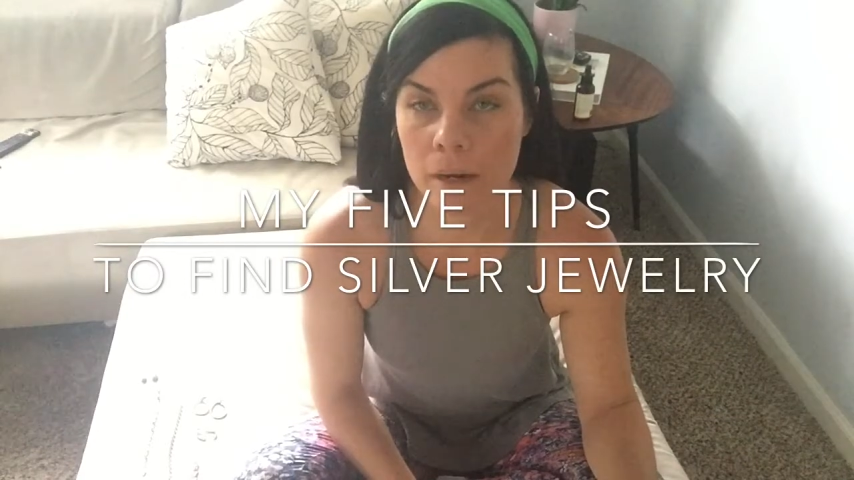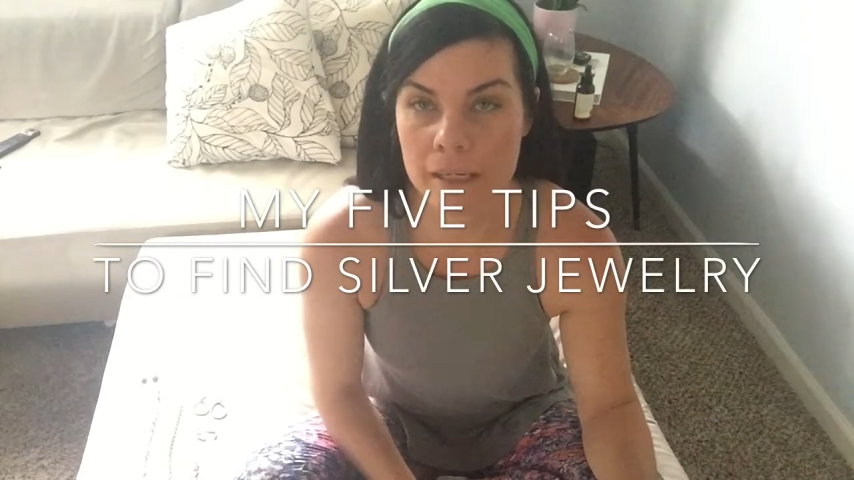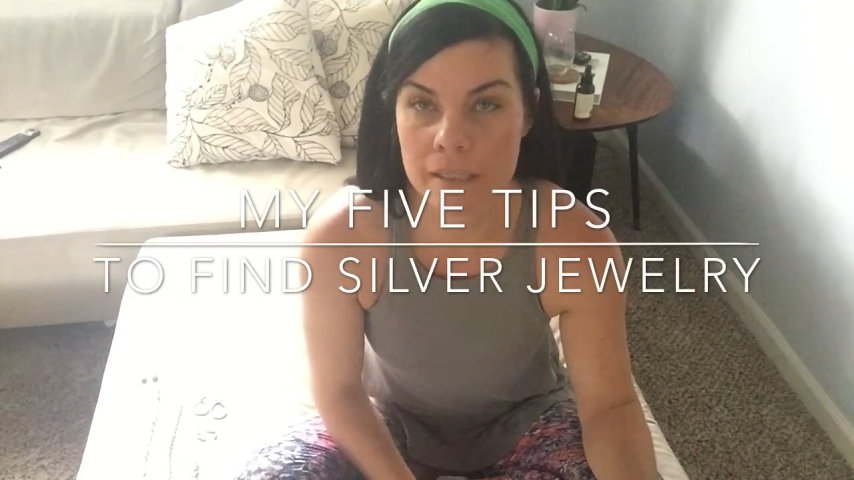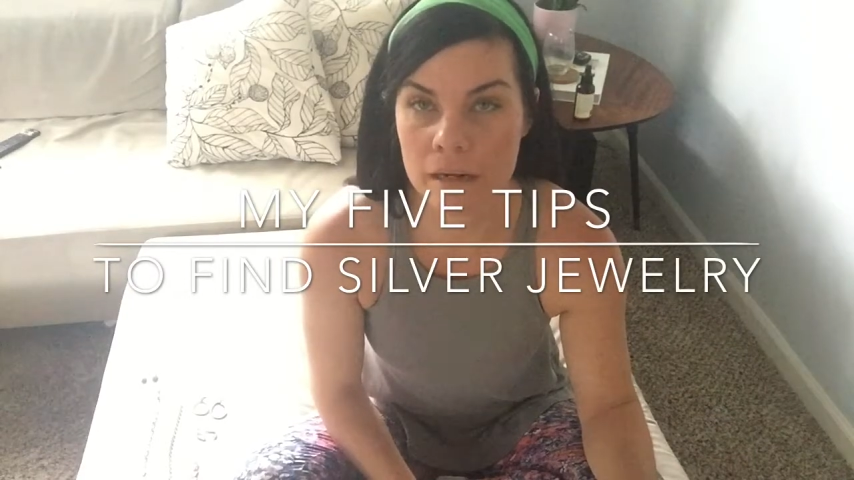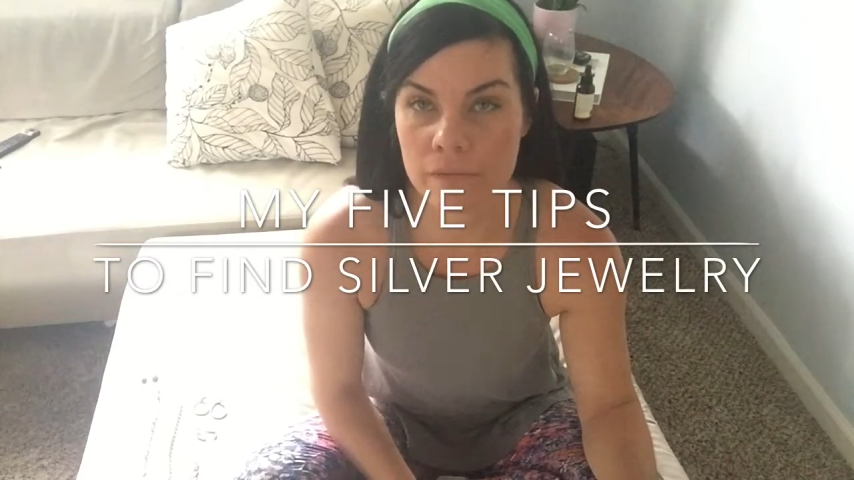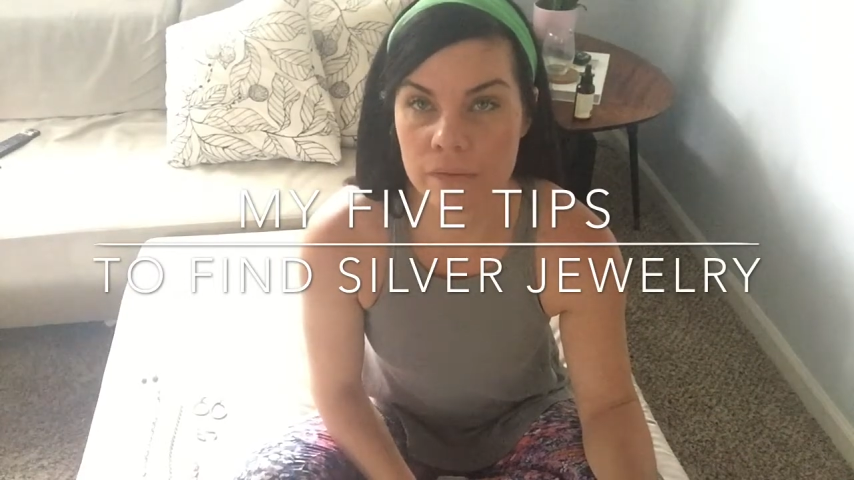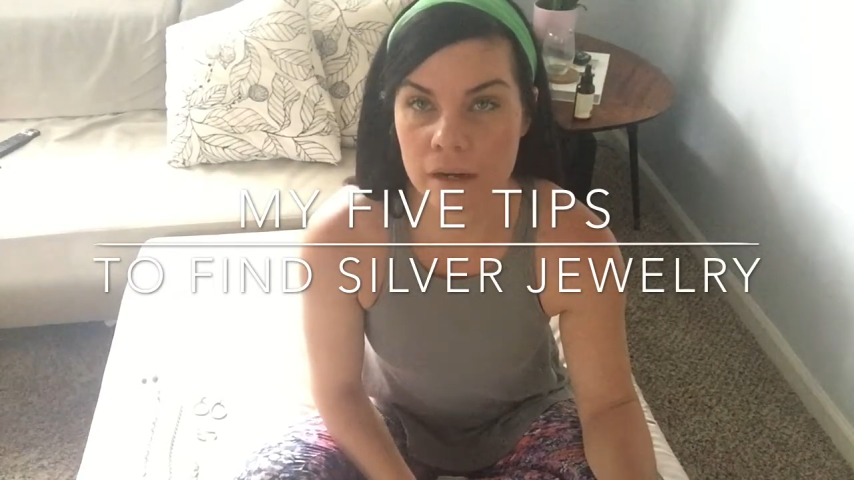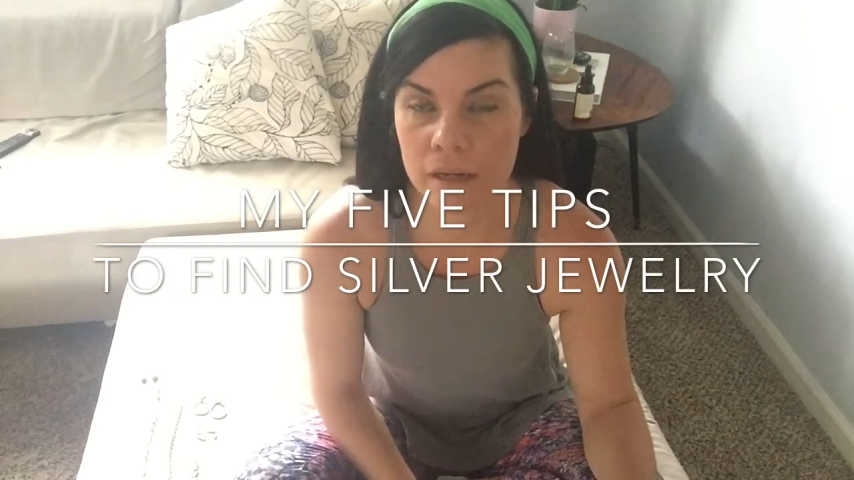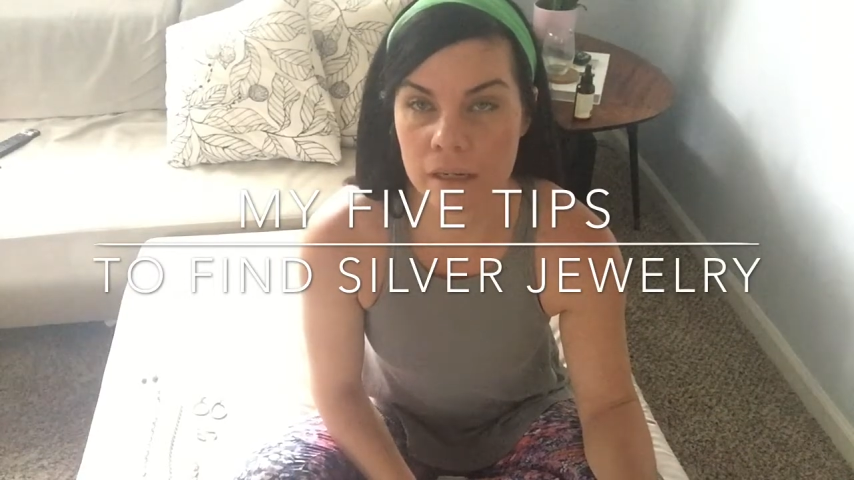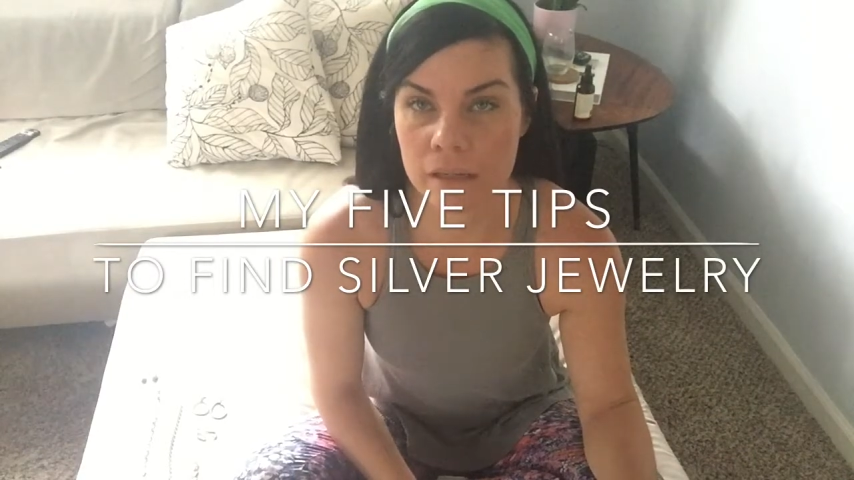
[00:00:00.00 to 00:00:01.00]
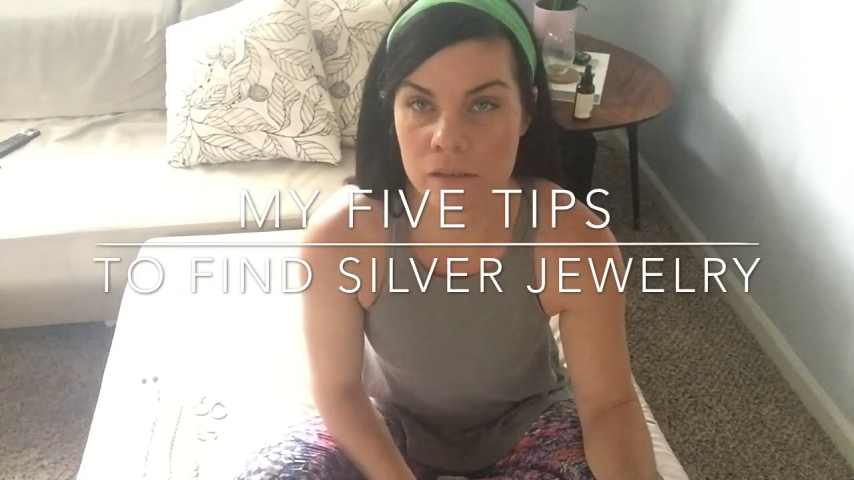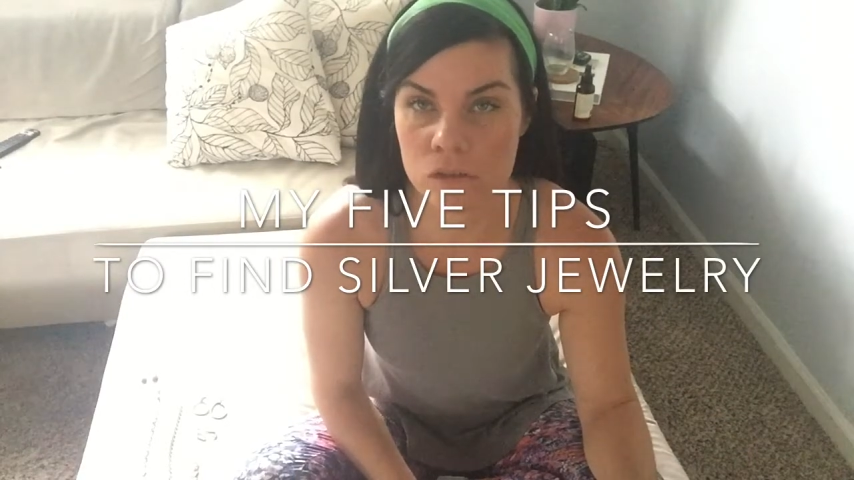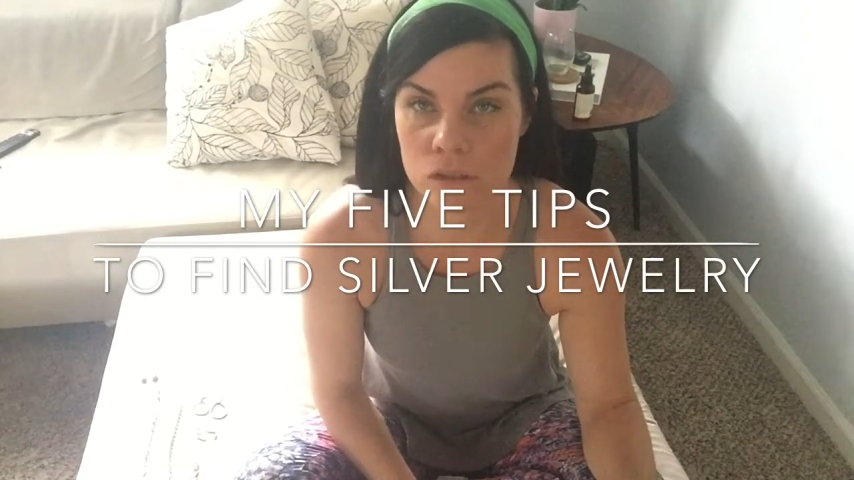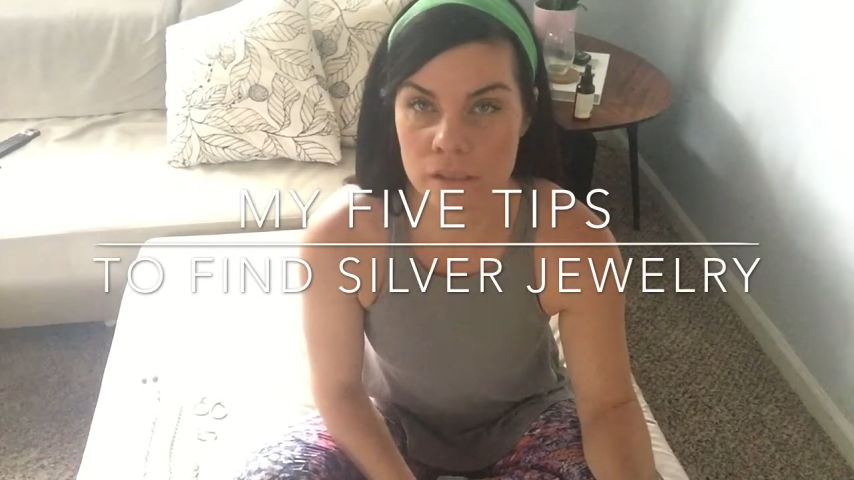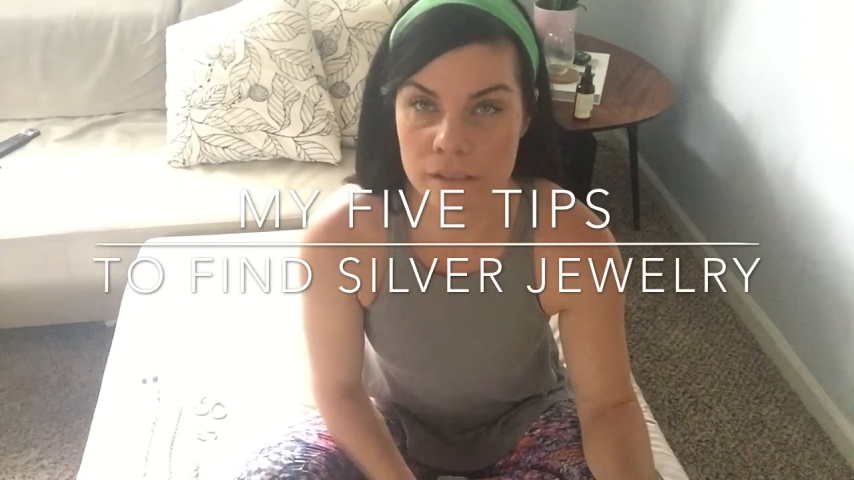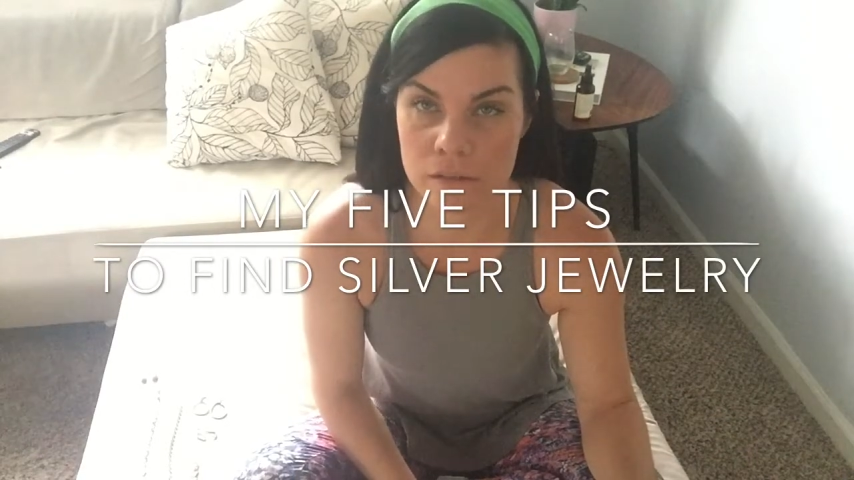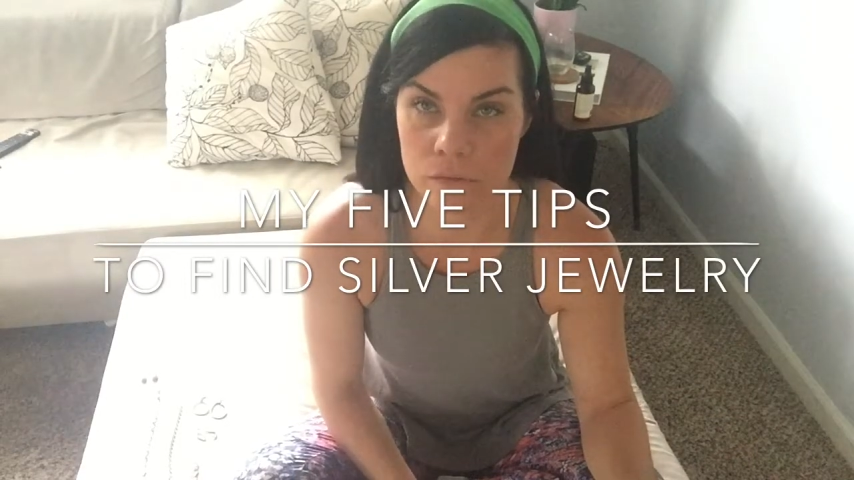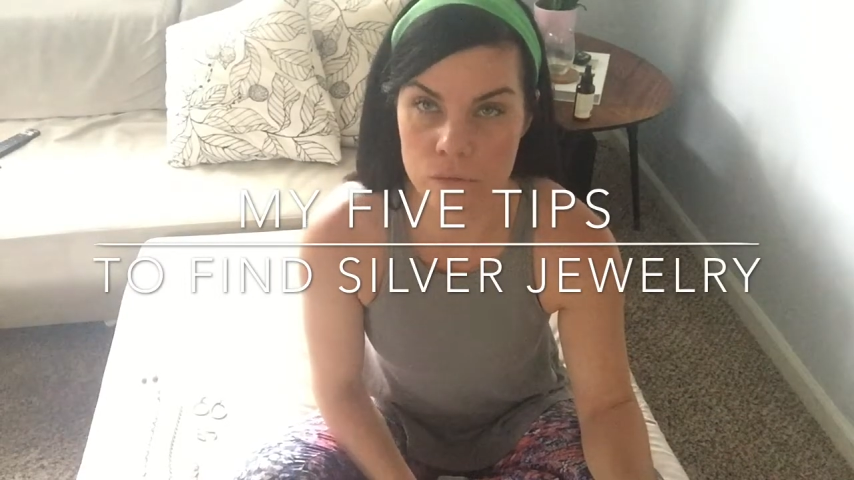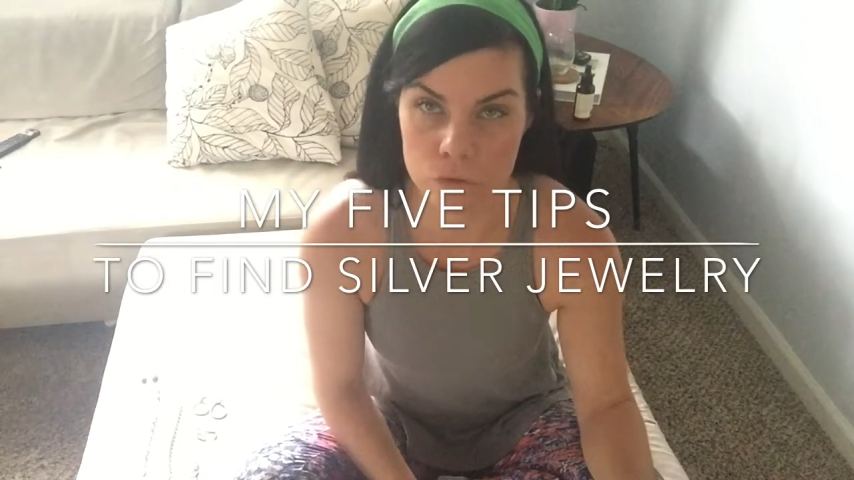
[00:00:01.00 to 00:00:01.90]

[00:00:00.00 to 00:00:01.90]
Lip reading: identifying sterling silver